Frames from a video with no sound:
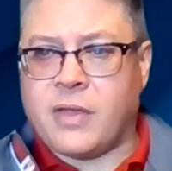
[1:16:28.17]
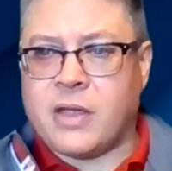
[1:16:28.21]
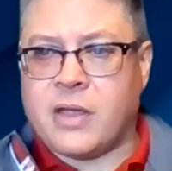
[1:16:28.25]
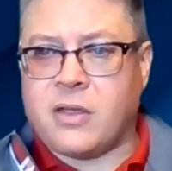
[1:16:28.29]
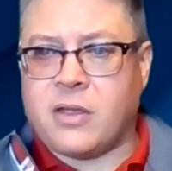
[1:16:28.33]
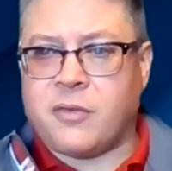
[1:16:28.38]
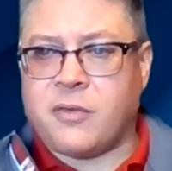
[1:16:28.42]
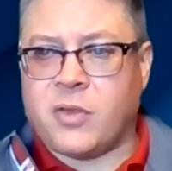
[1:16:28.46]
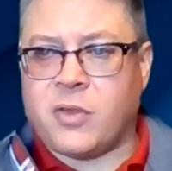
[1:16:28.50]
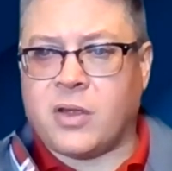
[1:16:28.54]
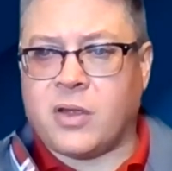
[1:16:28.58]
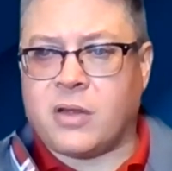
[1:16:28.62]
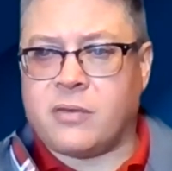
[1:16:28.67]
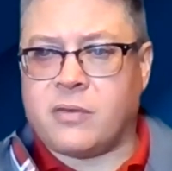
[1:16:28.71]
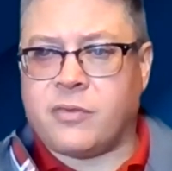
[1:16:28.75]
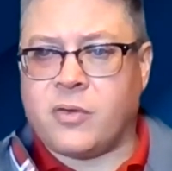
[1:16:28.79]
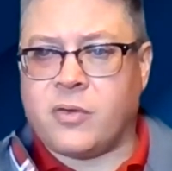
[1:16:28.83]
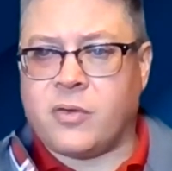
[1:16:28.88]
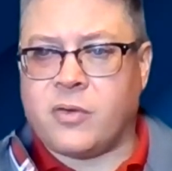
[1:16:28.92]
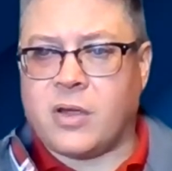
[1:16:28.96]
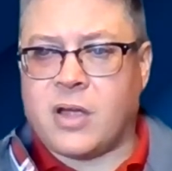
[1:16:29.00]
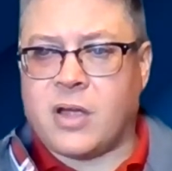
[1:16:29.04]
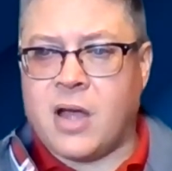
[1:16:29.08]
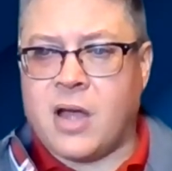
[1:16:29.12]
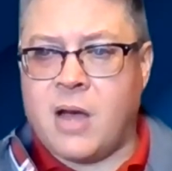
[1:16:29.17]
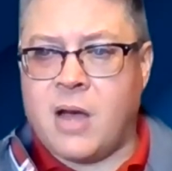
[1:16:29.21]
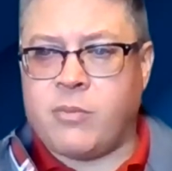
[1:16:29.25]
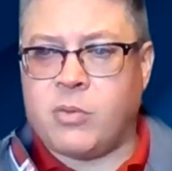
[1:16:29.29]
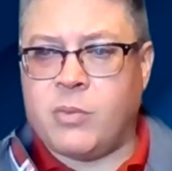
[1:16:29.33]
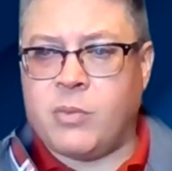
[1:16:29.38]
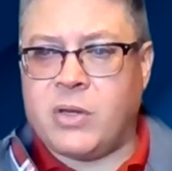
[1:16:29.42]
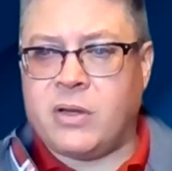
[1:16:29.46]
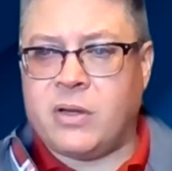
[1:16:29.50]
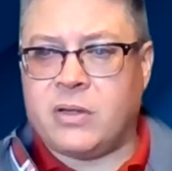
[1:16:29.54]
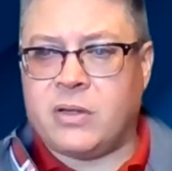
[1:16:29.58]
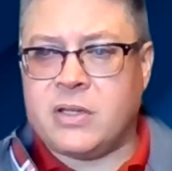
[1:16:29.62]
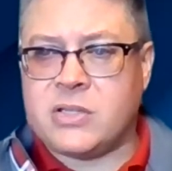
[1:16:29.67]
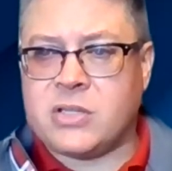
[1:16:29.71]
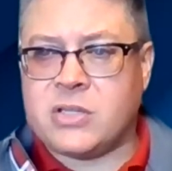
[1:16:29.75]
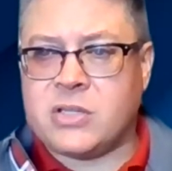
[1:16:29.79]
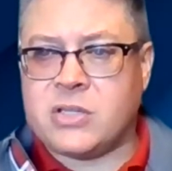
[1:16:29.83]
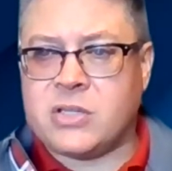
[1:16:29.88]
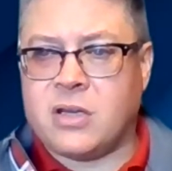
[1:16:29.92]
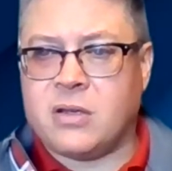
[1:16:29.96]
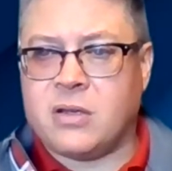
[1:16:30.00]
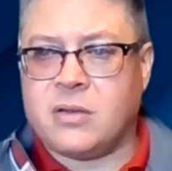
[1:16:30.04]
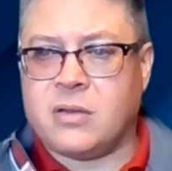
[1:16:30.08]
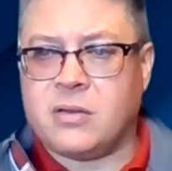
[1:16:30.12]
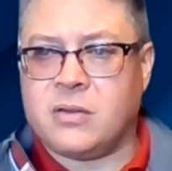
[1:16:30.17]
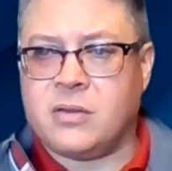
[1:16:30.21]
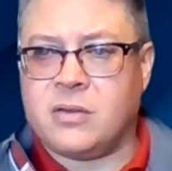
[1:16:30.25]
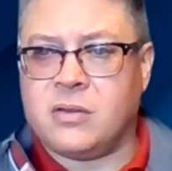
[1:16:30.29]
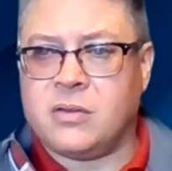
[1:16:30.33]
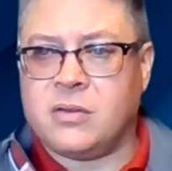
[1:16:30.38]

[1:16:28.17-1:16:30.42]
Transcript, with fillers: thank you for the for the compliment, Alicia.